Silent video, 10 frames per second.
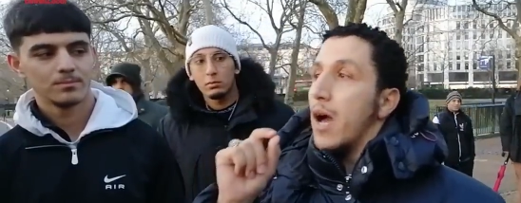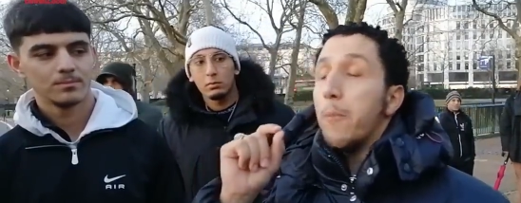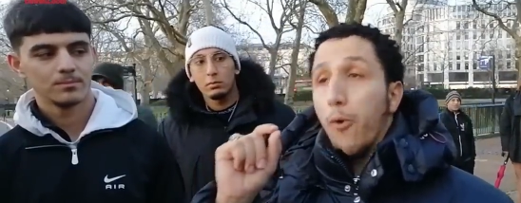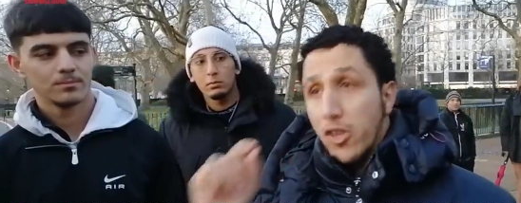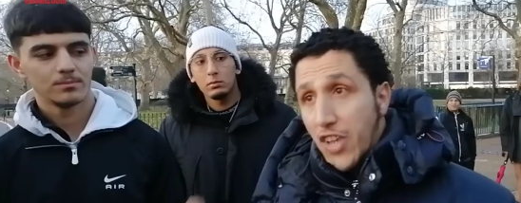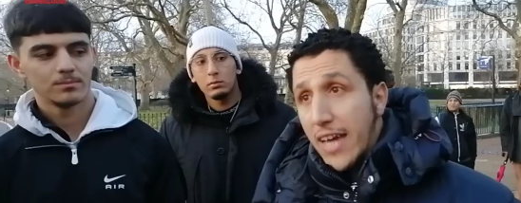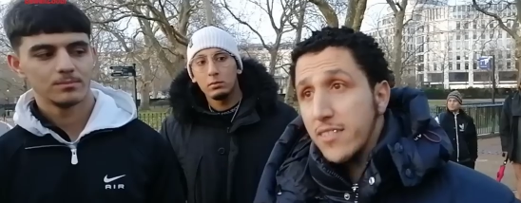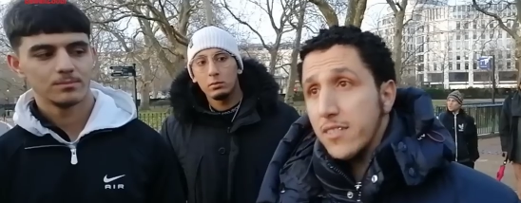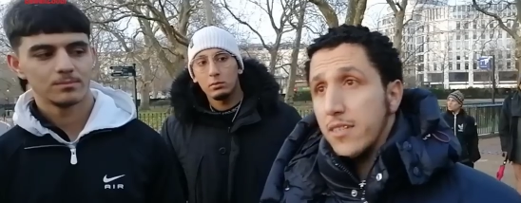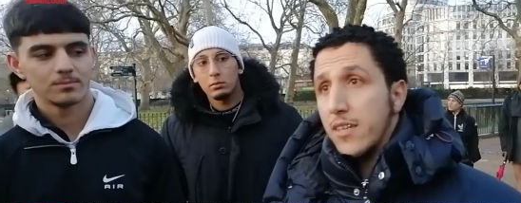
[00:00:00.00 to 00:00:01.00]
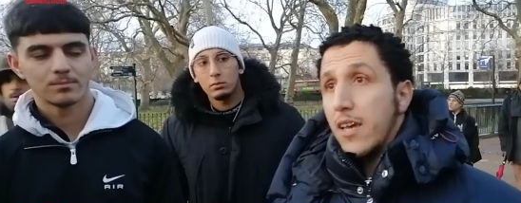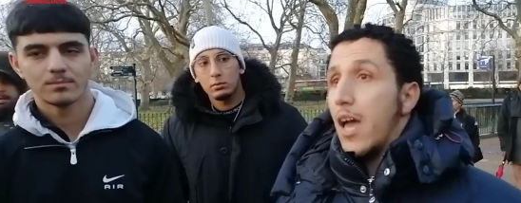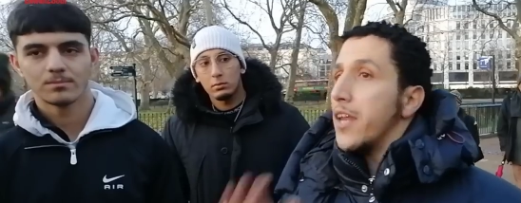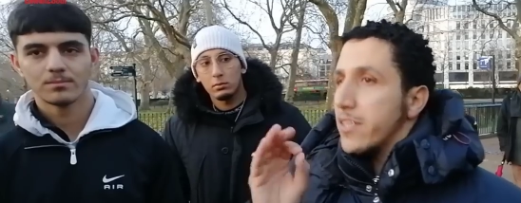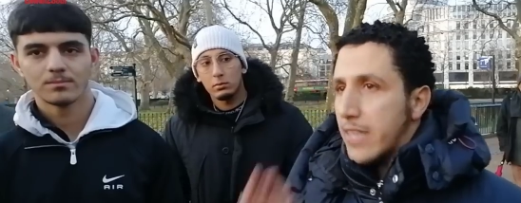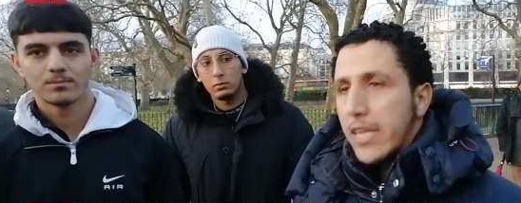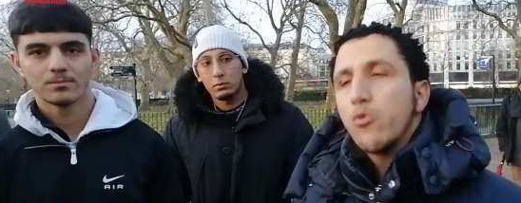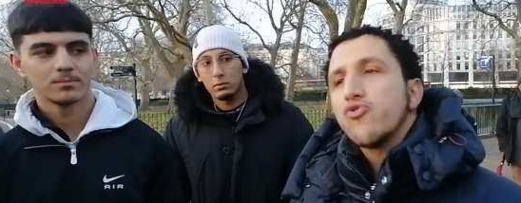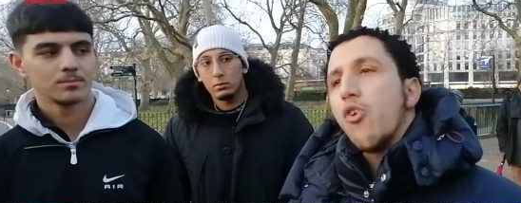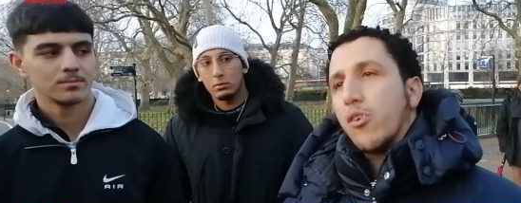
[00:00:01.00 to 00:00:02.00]
Speaker 1: Uh, apologized and he said
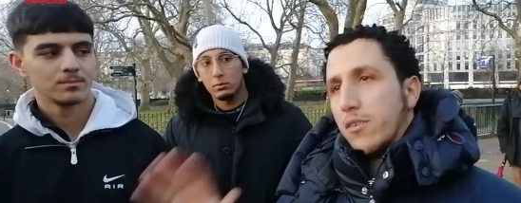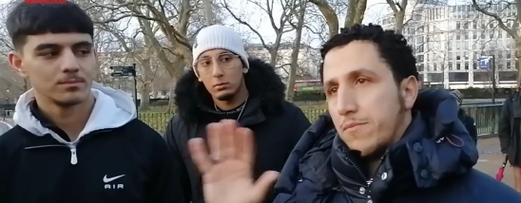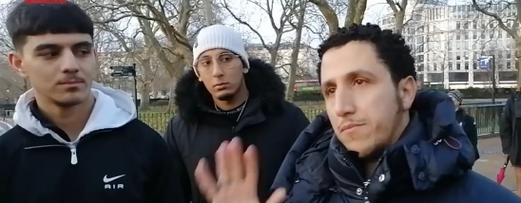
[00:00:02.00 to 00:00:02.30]
he was wrong.